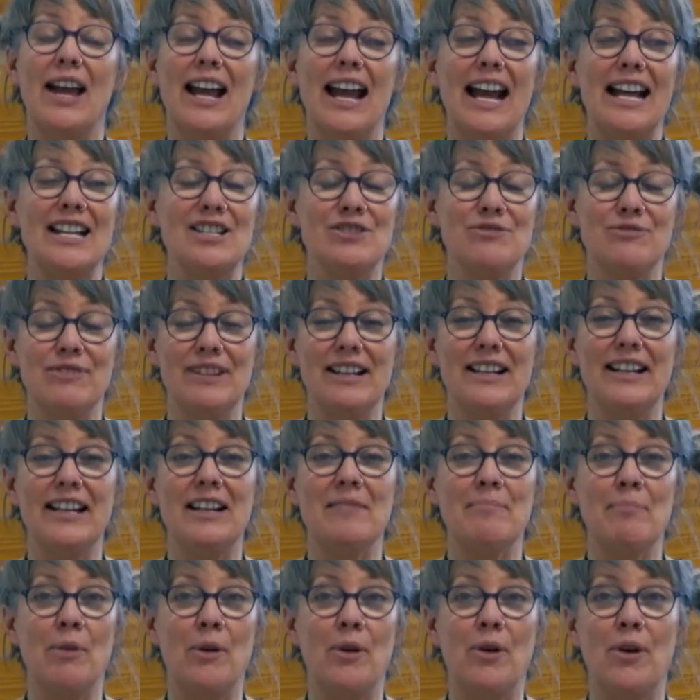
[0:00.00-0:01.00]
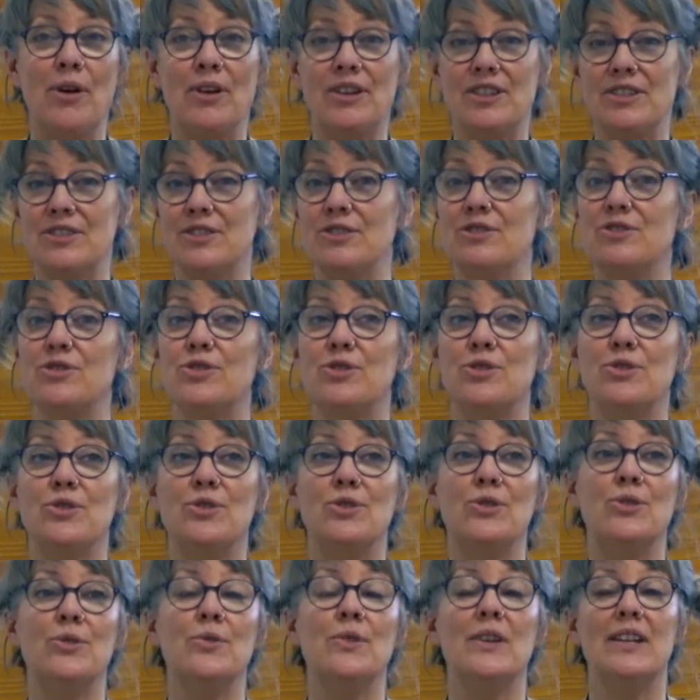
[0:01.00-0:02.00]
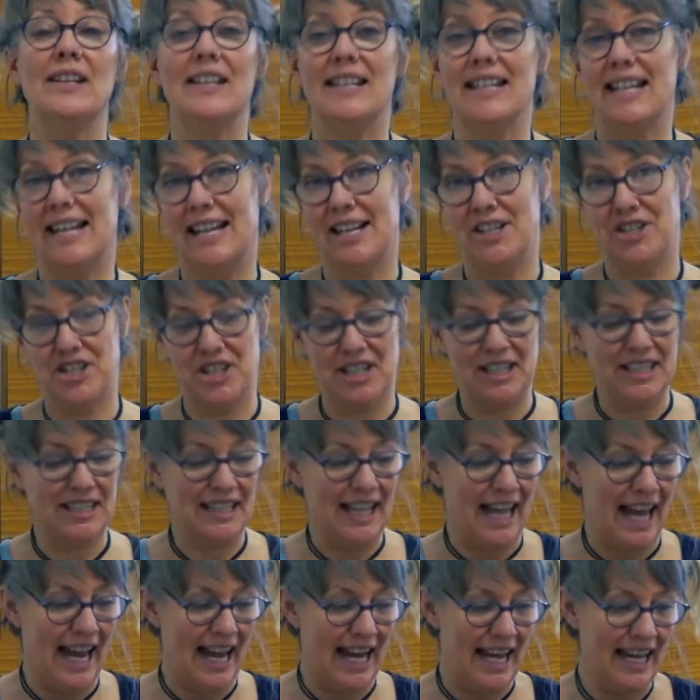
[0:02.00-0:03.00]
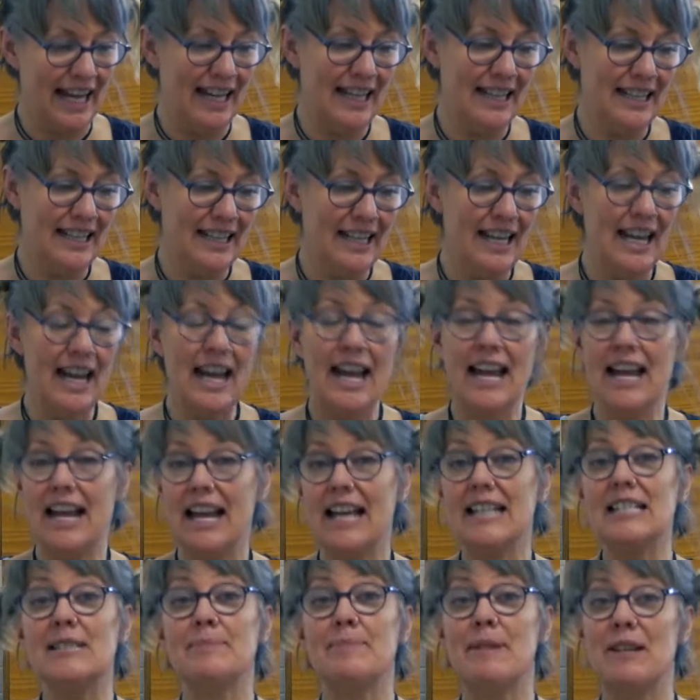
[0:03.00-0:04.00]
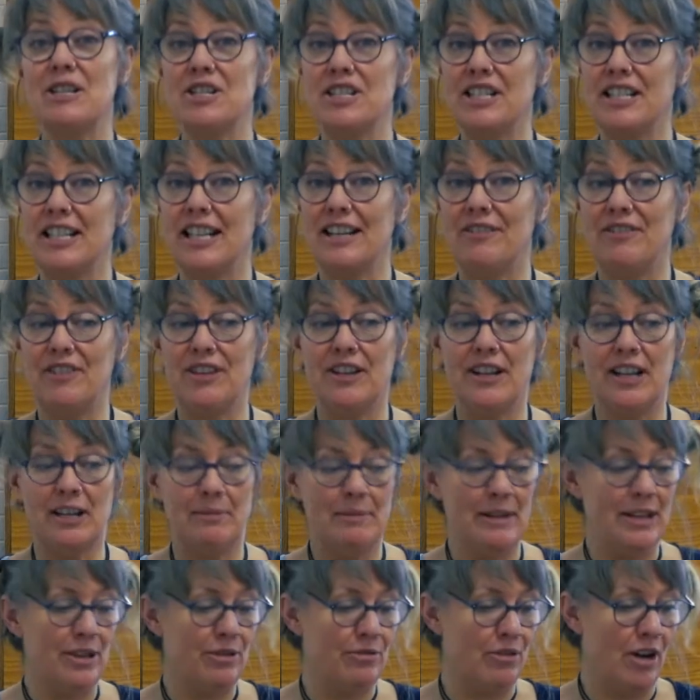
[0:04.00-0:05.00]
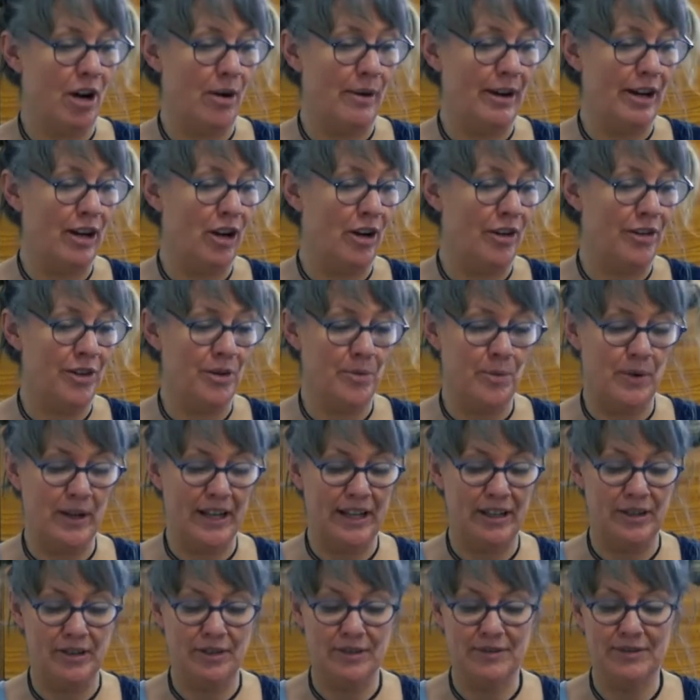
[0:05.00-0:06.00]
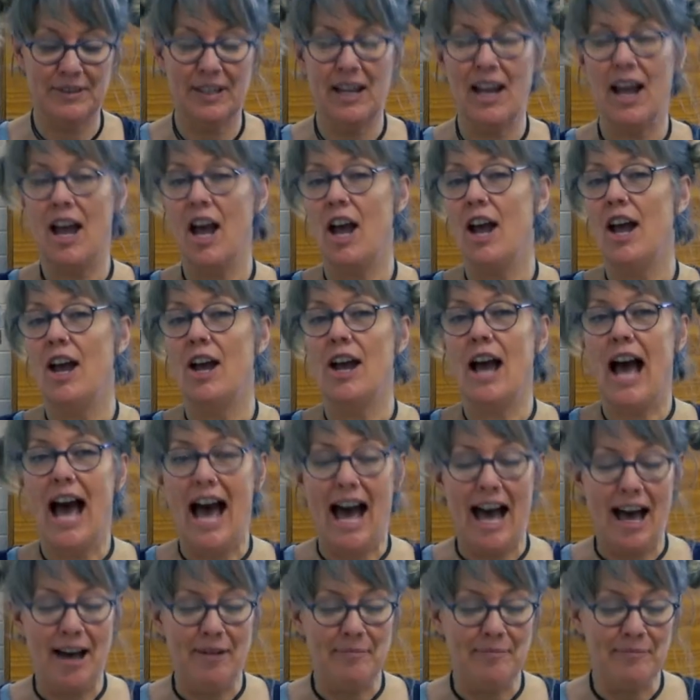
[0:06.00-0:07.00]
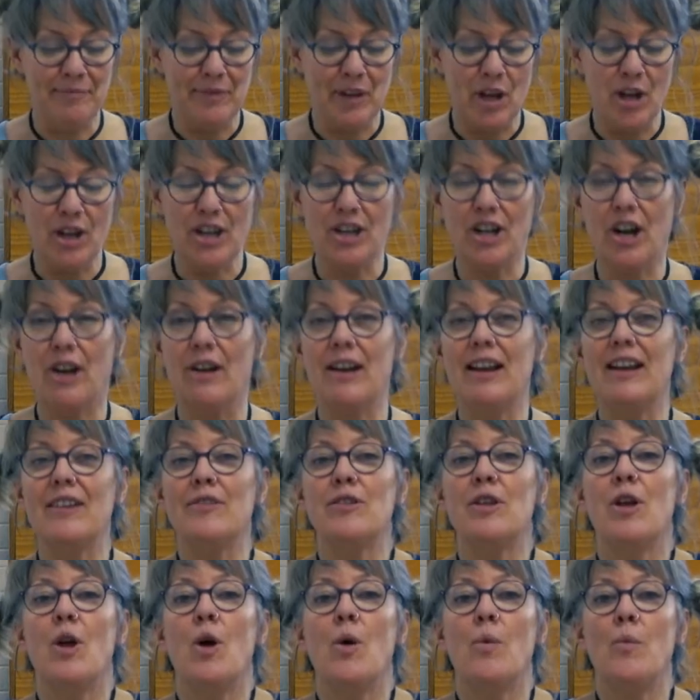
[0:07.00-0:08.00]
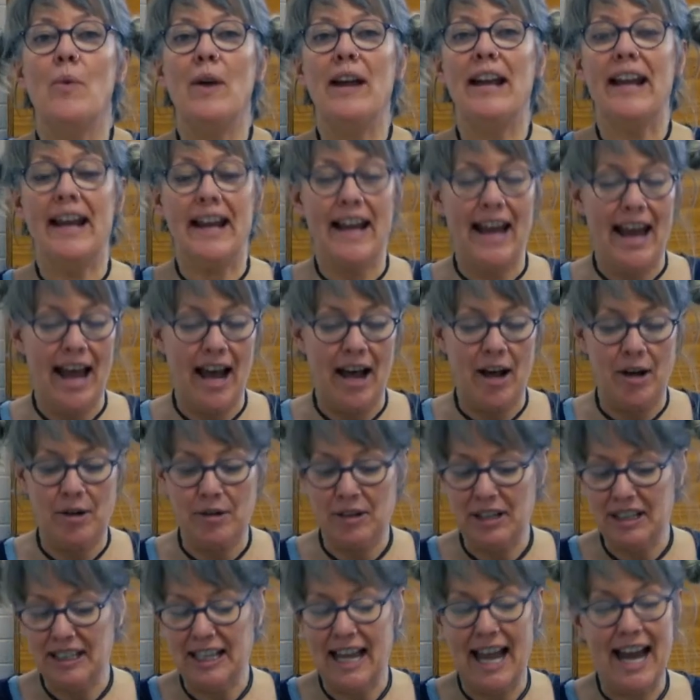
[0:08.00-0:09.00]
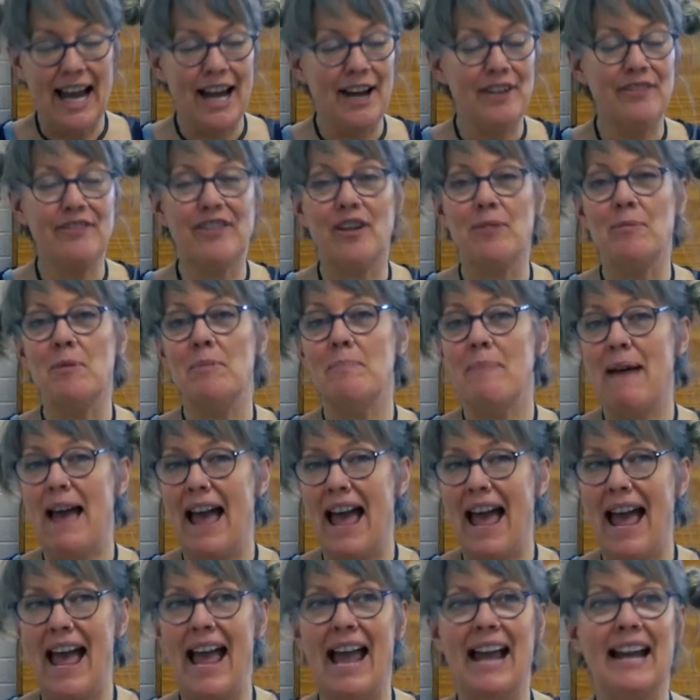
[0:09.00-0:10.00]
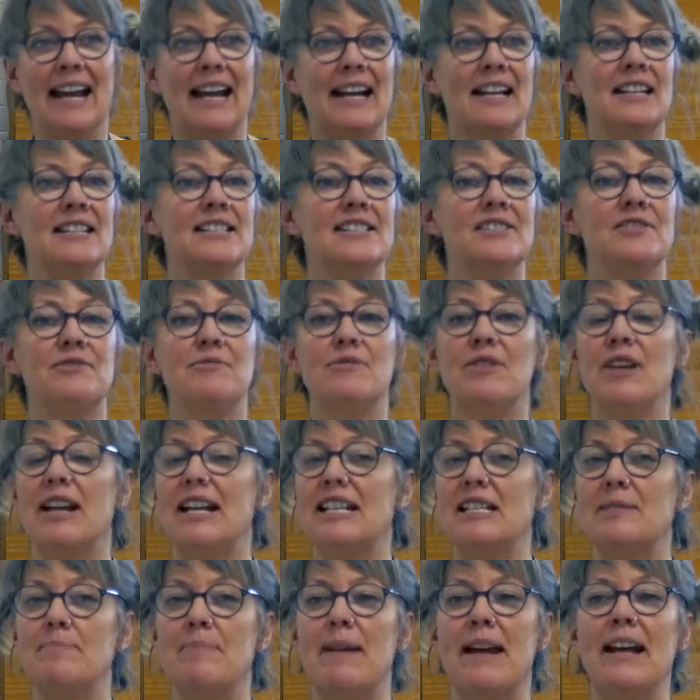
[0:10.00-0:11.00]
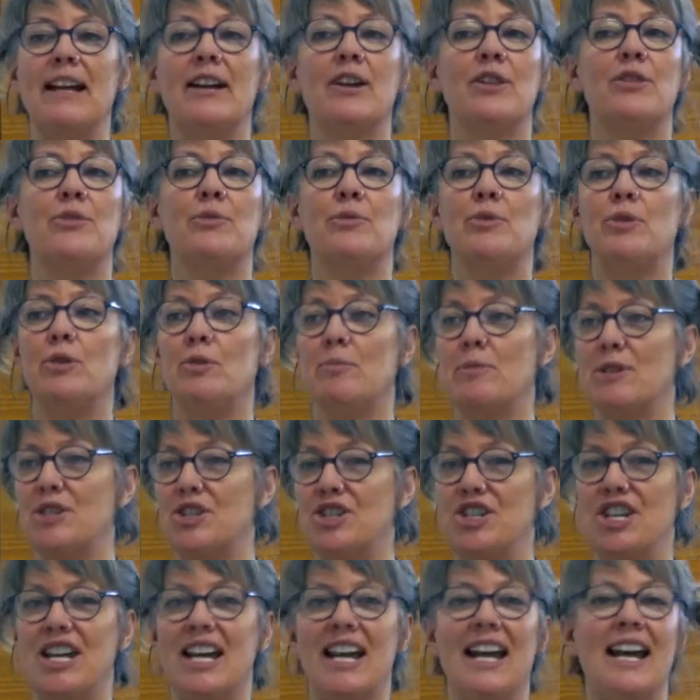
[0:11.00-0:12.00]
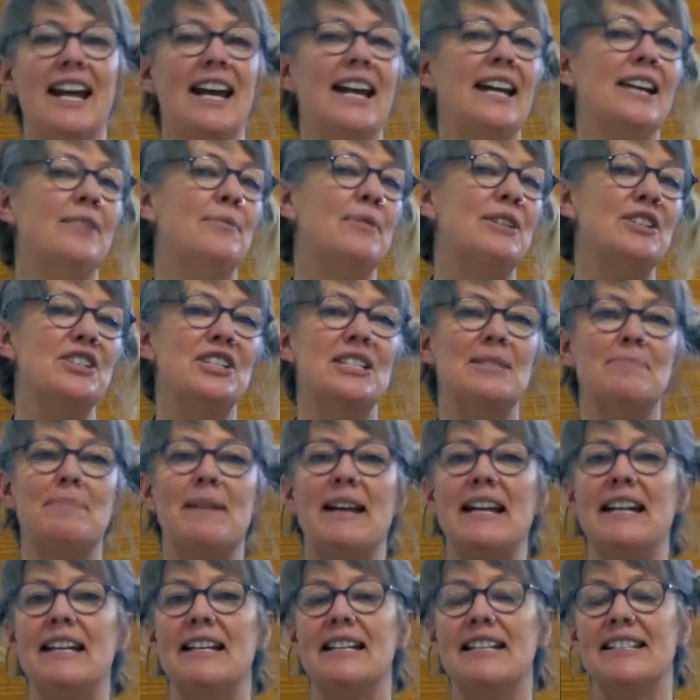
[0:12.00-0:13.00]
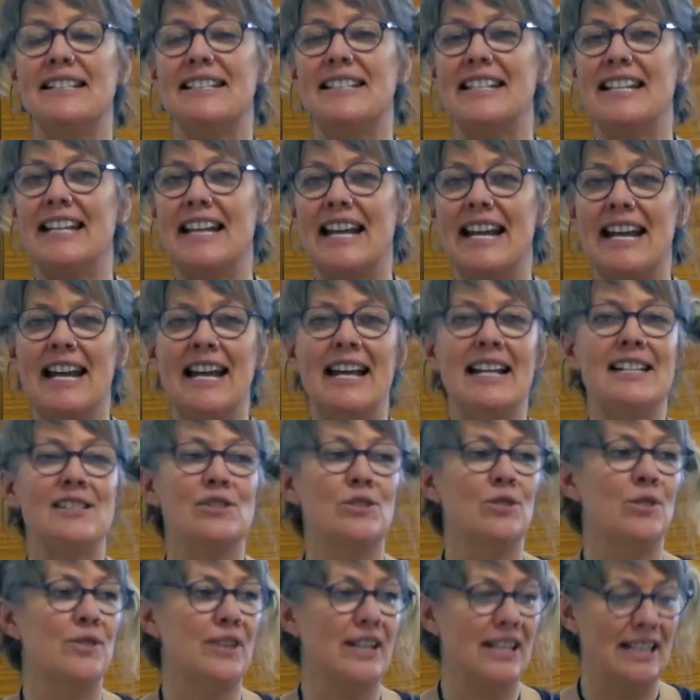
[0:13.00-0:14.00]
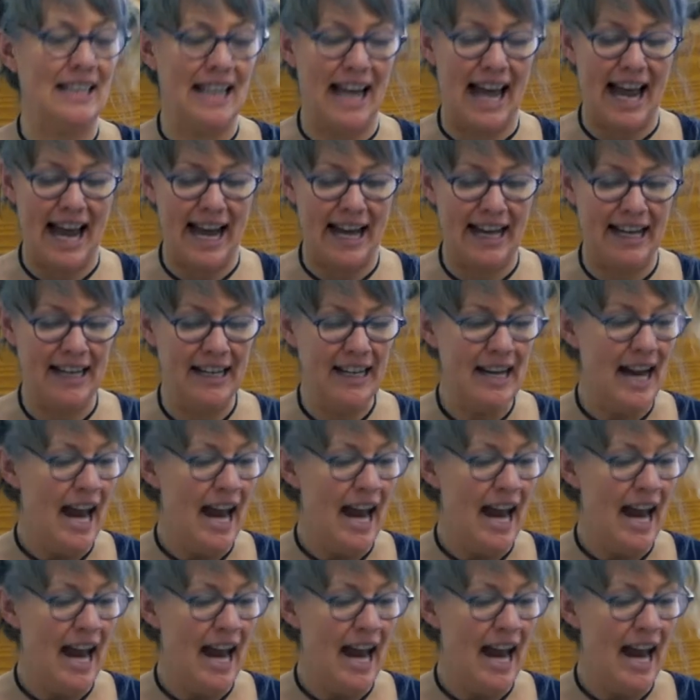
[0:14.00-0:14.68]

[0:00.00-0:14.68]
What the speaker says: It's really important to knead your clay, especially if you're going to be throwing on the wheel. You know, we get our clay from a bag and it's been through a machine which has been de-airs all the clay.